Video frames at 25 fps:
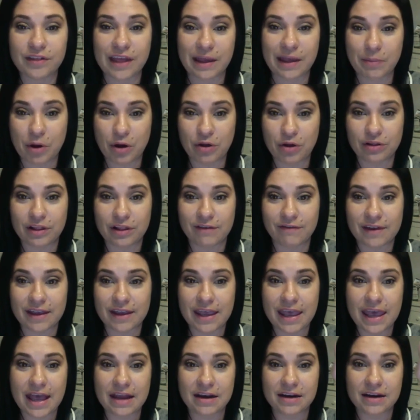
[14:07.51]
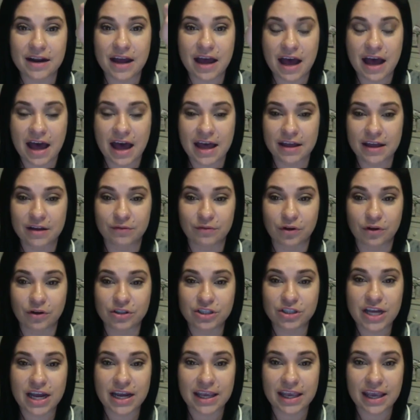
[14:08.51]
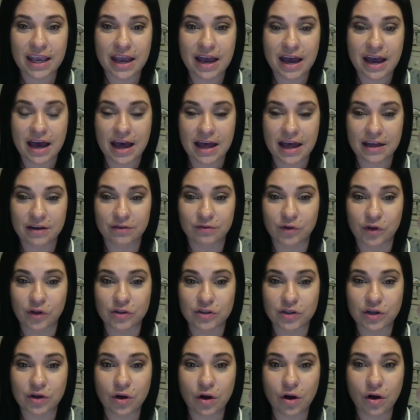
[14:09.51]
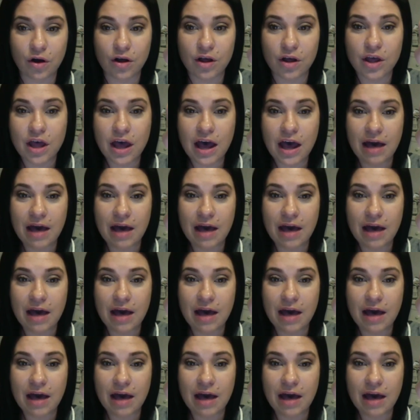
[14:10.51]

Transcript: They both live in Canada. I enrolled Jackie. I enrolled Nicole.